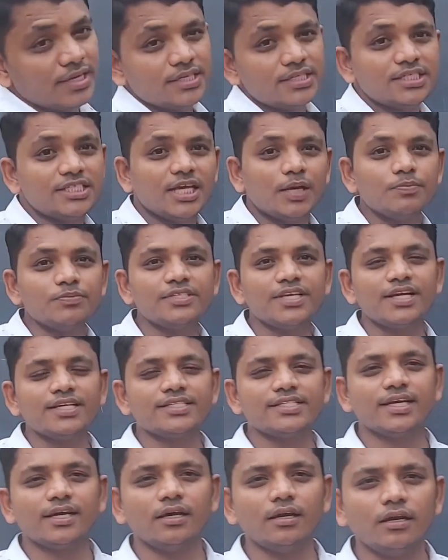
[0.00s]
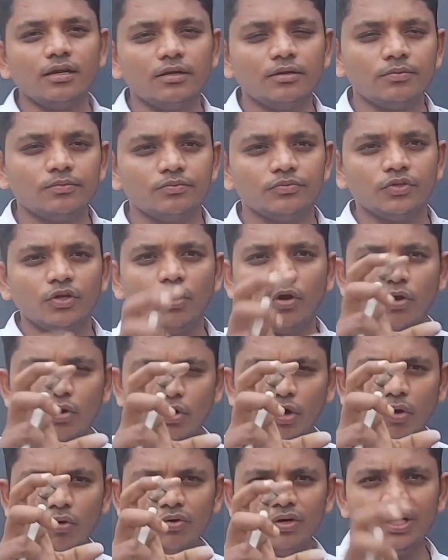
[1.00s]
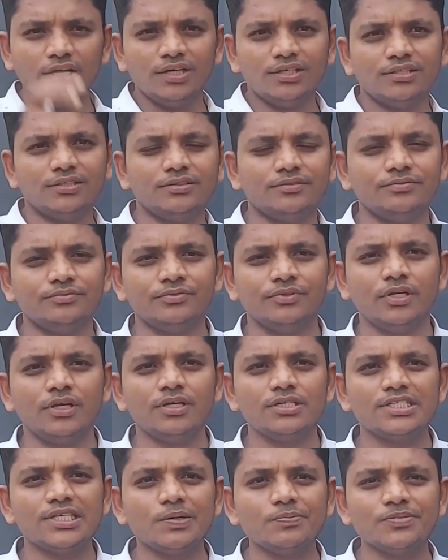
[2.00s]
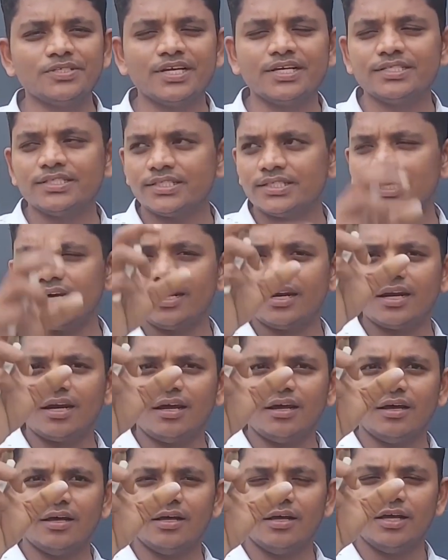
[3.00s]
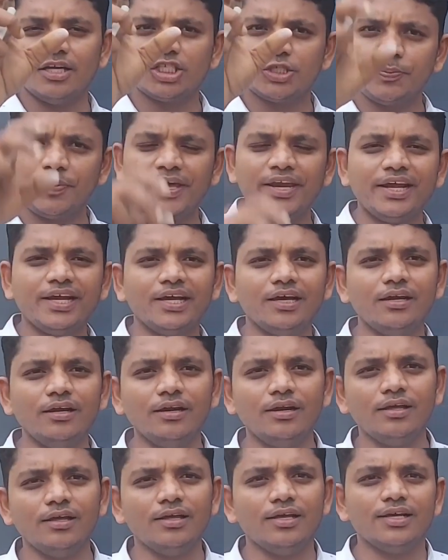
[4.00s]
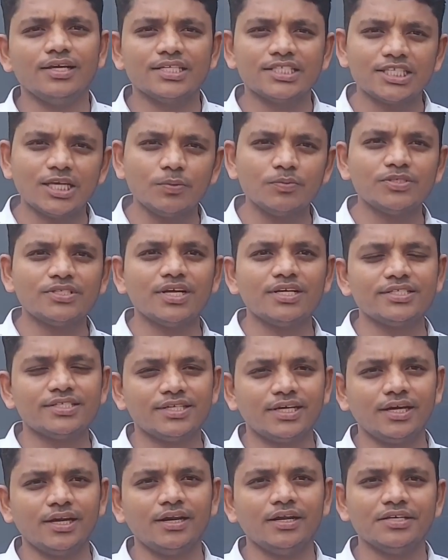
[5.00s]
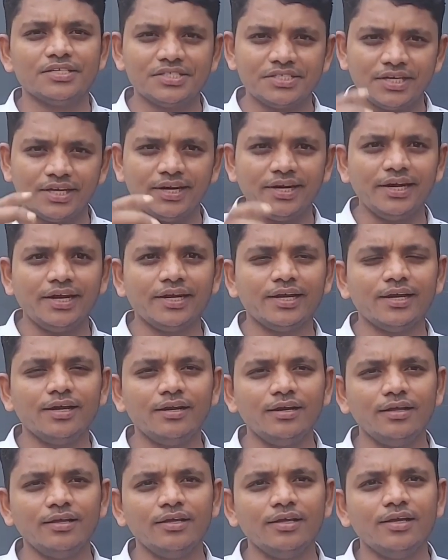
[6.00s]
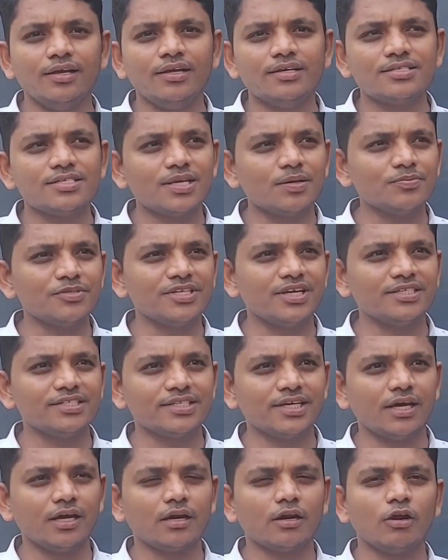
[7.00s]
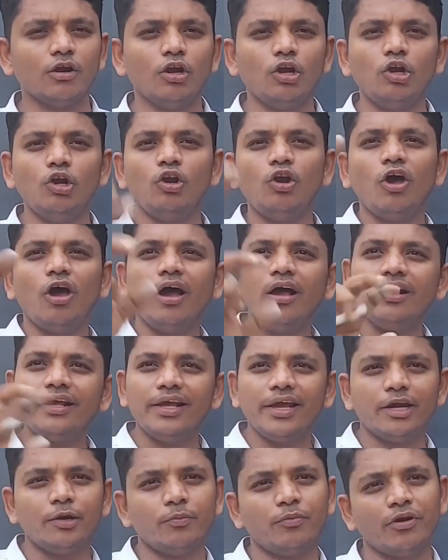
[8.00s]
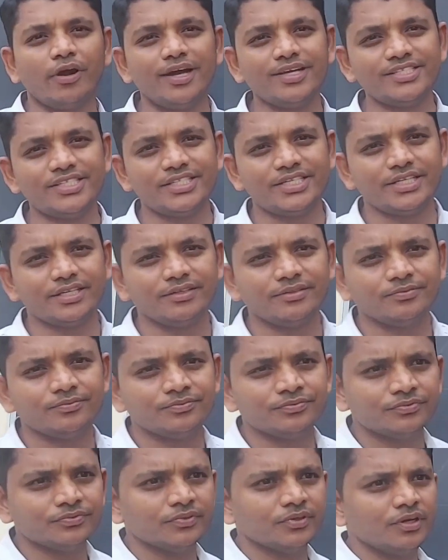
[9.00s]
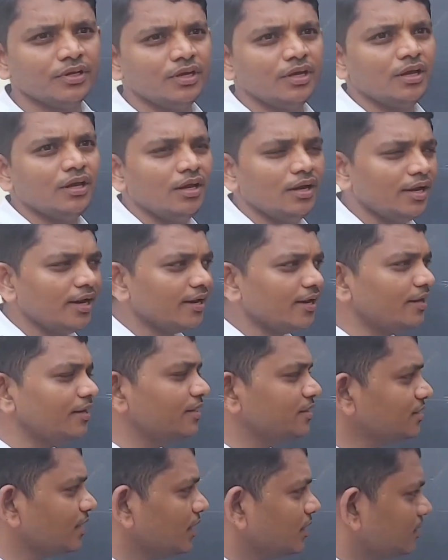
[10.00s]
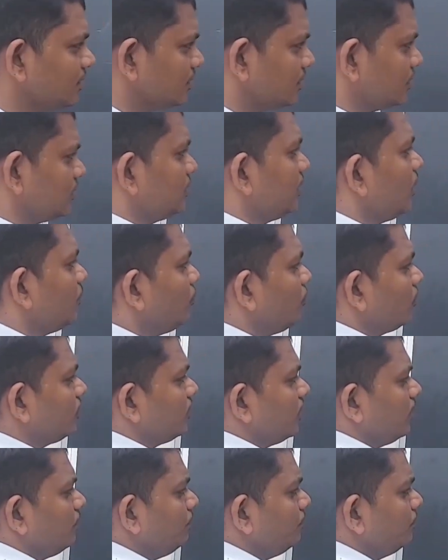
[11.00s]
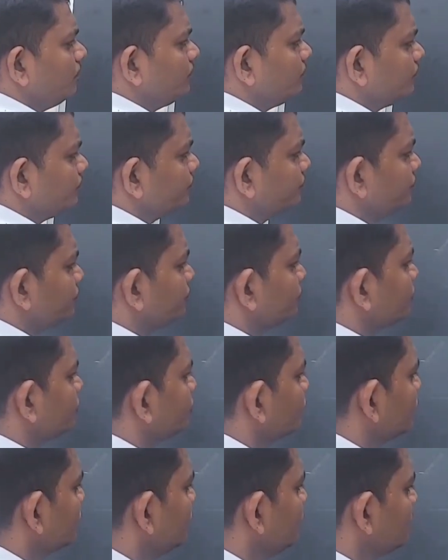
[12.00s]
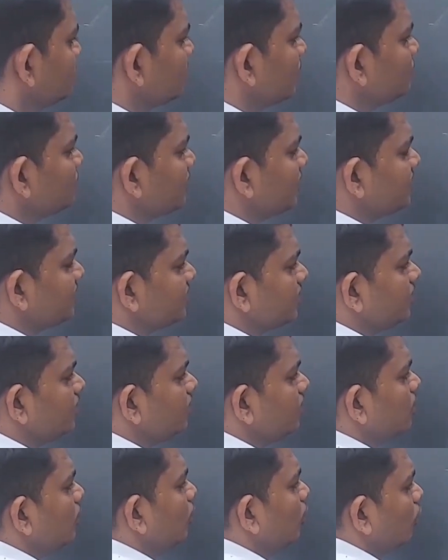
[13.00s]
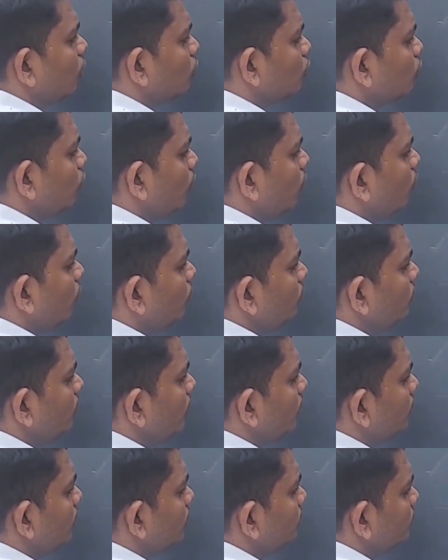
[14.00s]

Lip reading: some cells are round, some cells are spherical, some cells are cylindrical, some cells are long and branched. Let us discuss about them. Some cells are round,